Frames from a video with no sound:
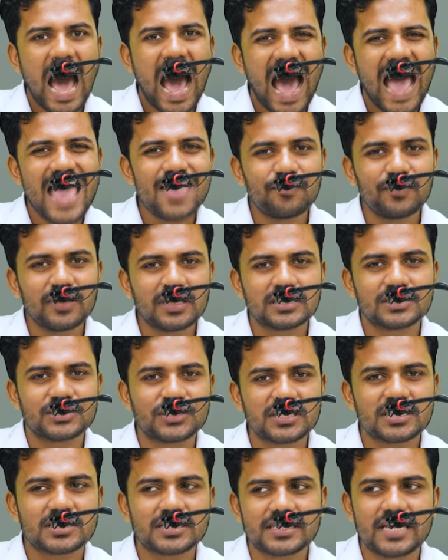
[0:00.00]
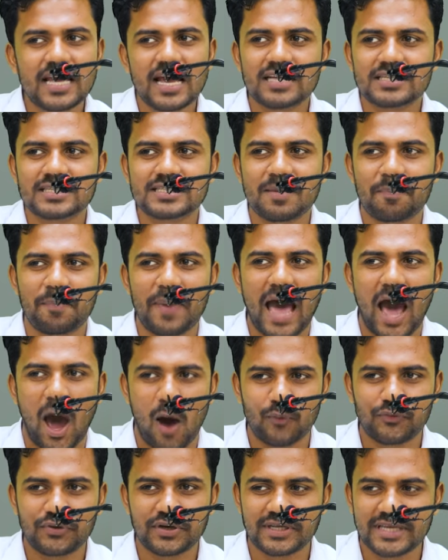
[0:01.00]
I will discuss
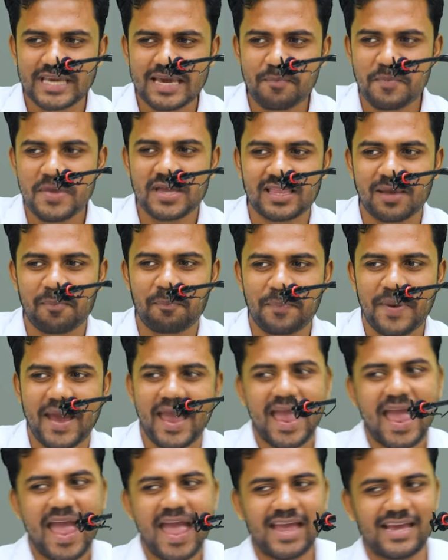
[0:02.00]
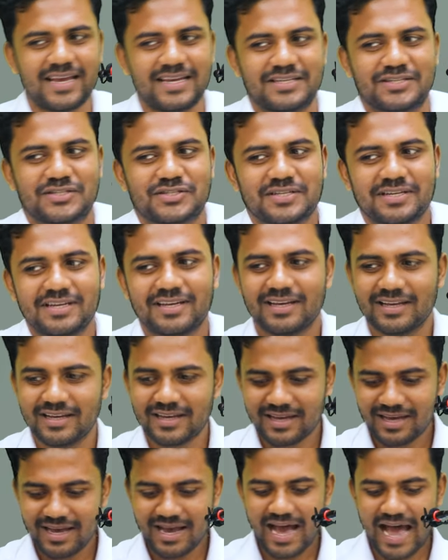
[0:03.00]
about it. Give me the page.
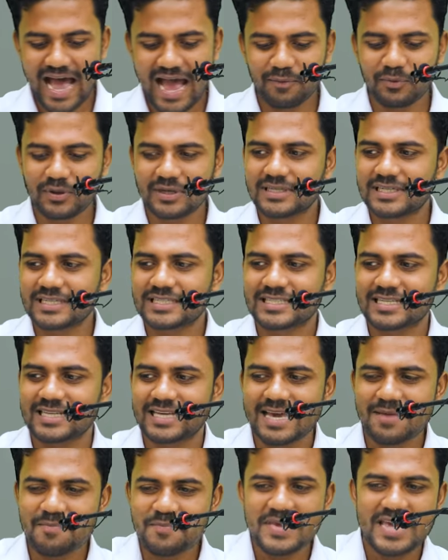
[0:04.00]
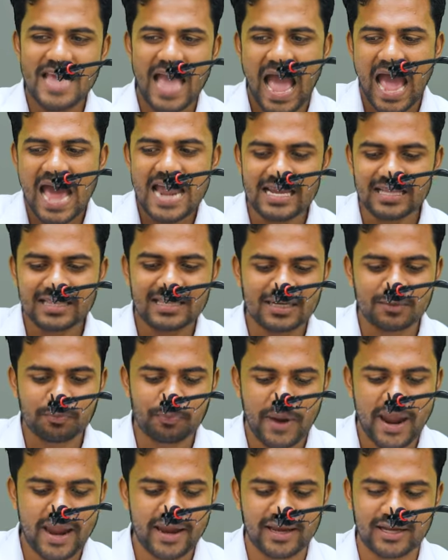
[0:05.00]
I will discuss. Give me another
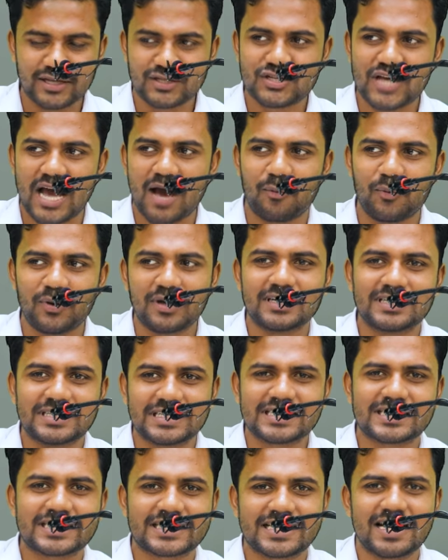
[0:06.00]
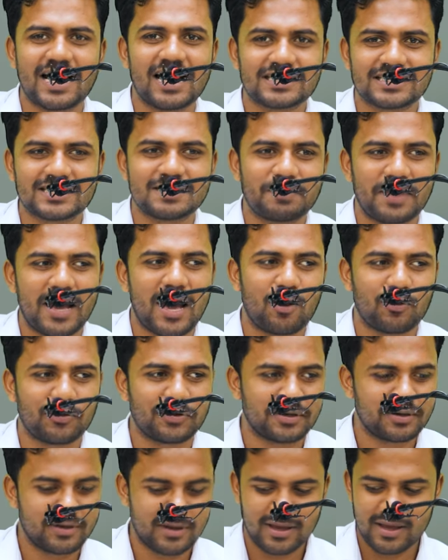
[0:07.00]
page. I will discuss about
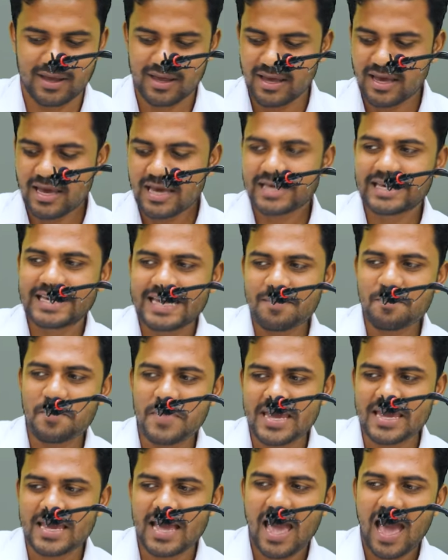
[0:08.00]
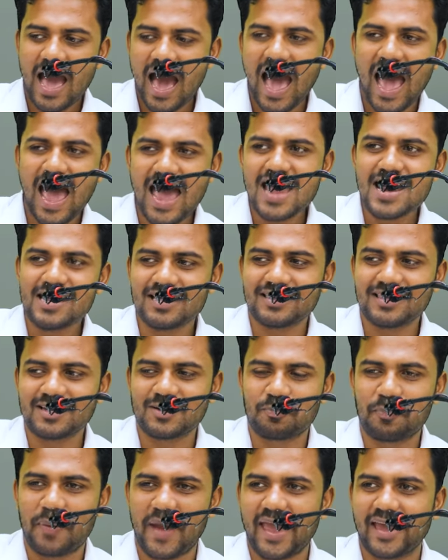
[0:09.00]
it. Give me another
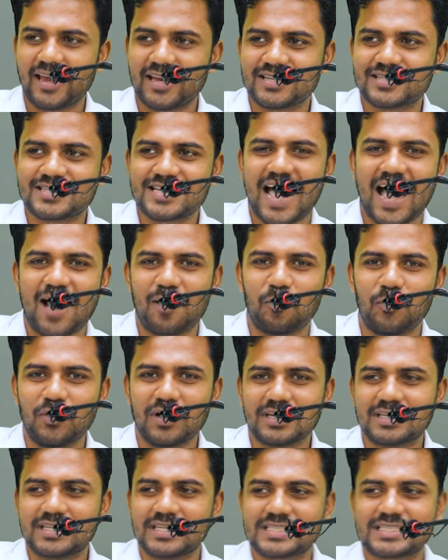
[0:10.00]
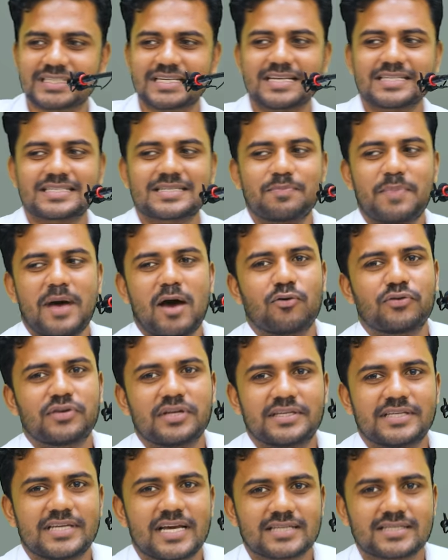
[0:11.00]
page. I will discuss about
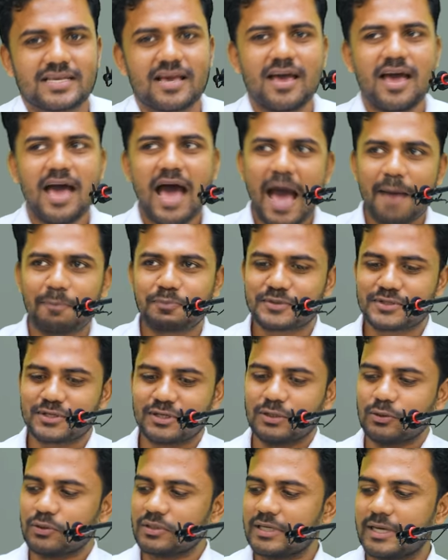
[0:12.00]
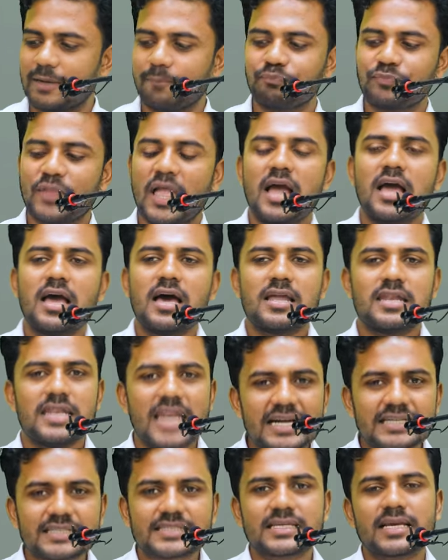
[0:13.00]
it. Yes, absolutely.
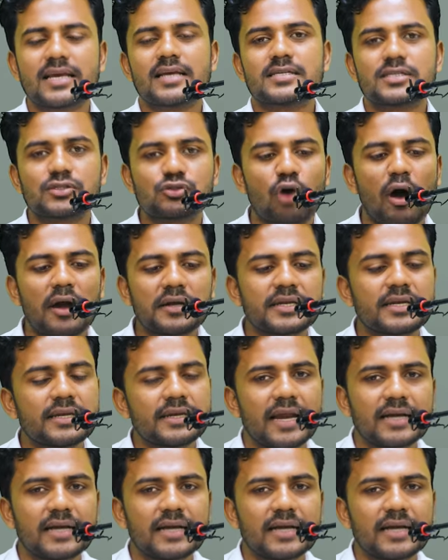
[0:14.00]
Let's start and